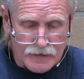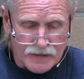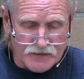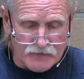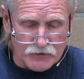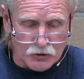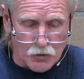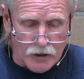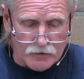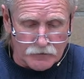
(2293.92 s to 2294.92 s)
And David
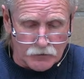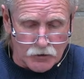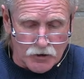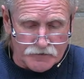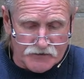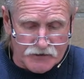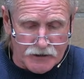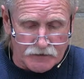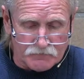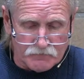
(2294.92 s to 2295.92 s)
inquired of the Lord, and he
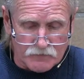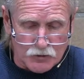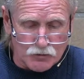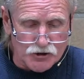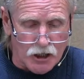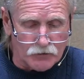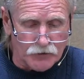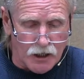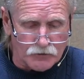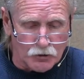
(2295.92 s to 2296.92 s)
said, "You shall
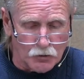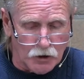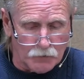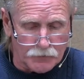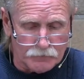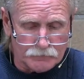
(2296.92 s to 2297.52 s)
not go up.